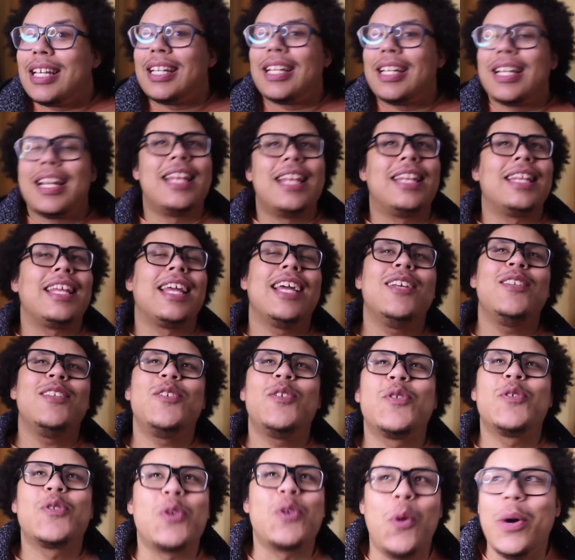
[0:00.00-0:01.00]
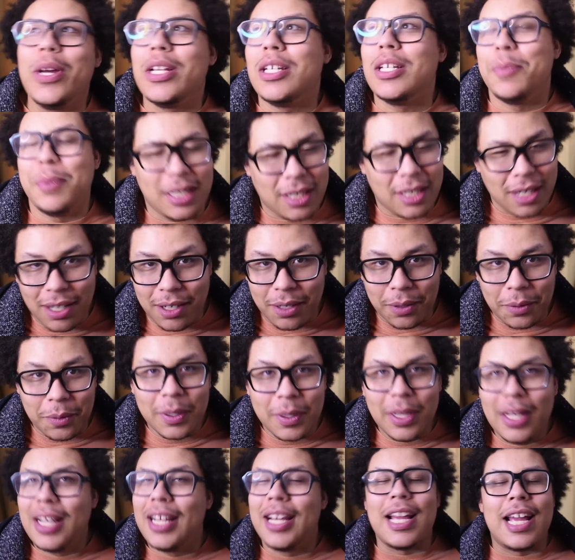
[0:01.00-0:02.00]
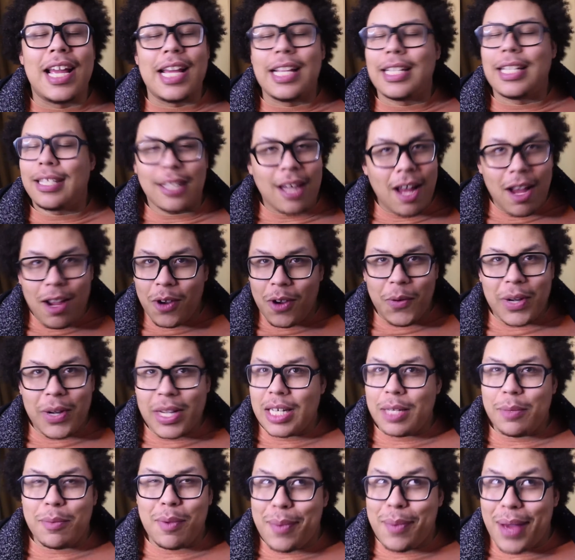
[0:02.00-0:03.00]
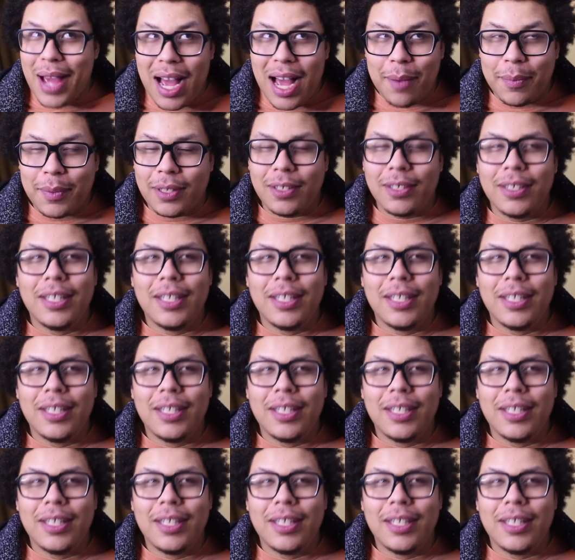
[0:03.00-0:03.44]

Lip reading: And the answer is going to be no. It's not going to be Babel.